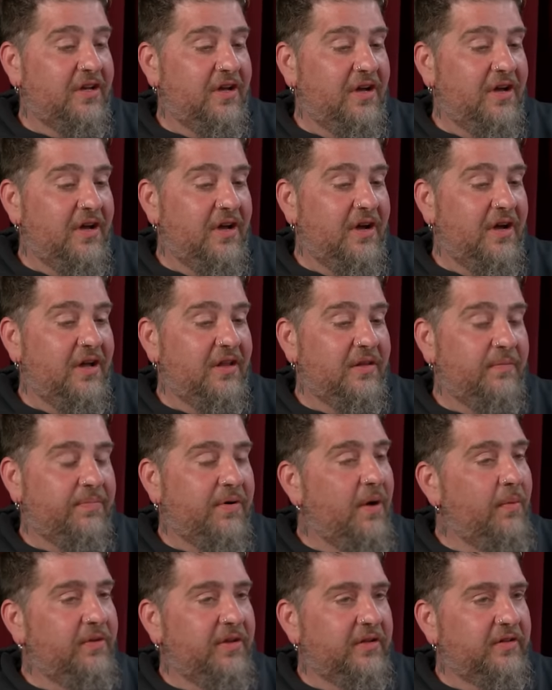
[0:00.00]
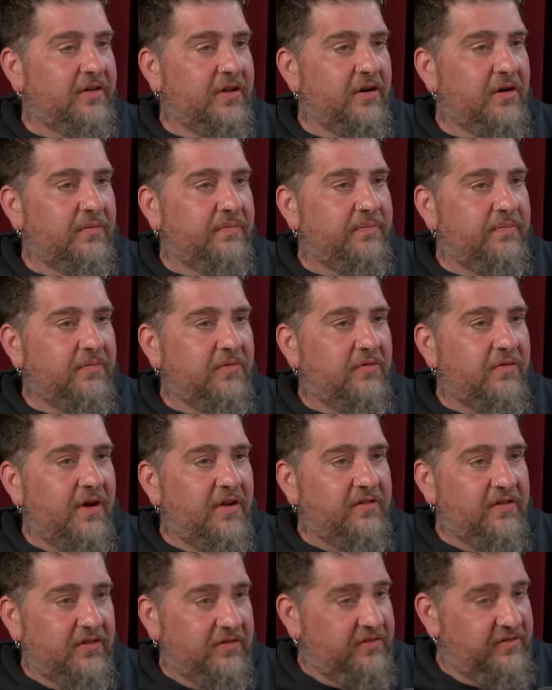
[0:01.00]
uh, the problem. Like they're
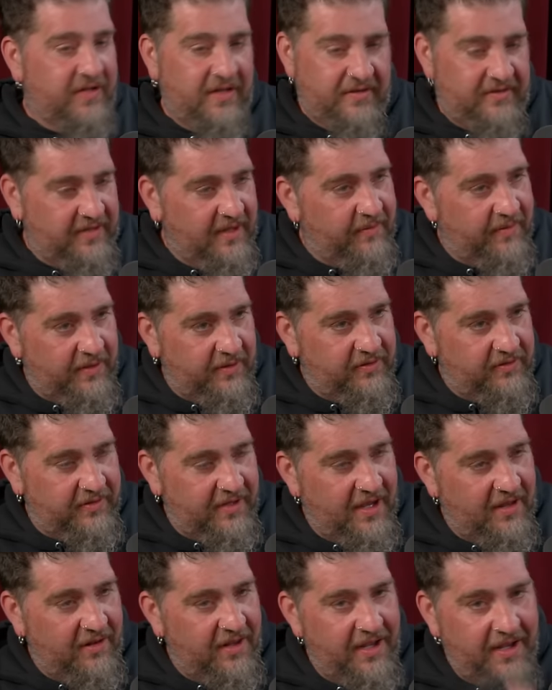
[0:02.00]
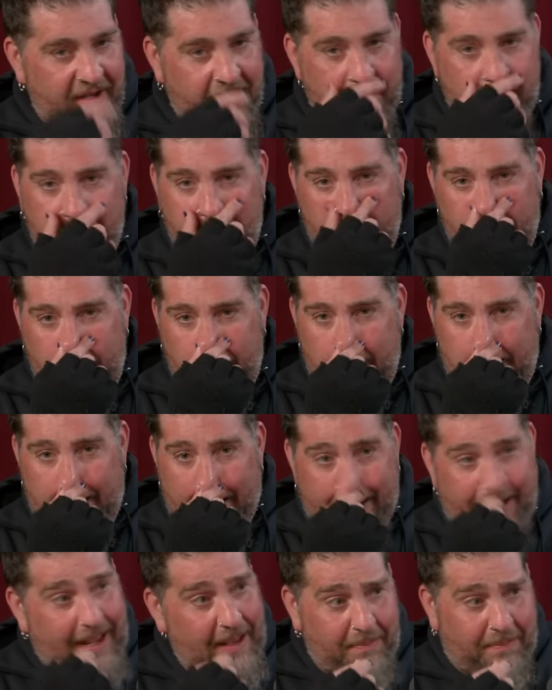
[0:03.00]
crazy because same thing as L.A.
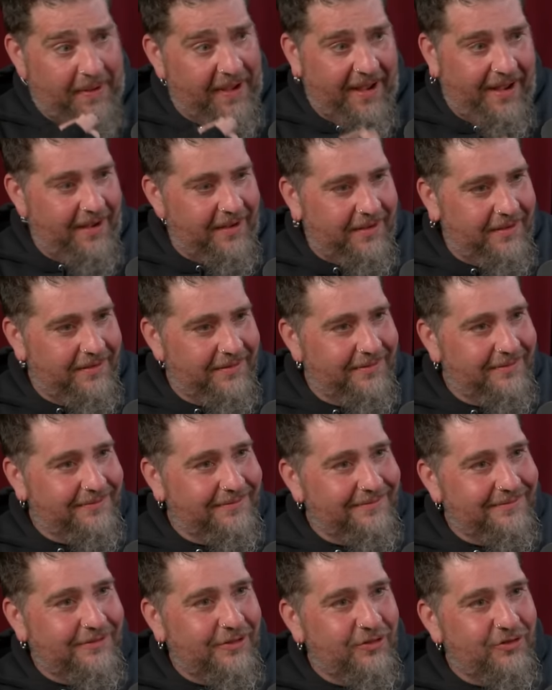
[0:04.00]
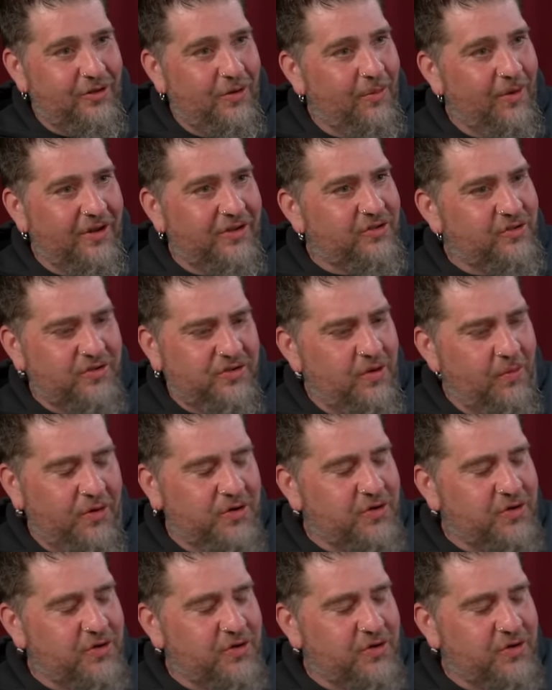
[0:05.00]
It ain't back. There's no. no, more. There's no more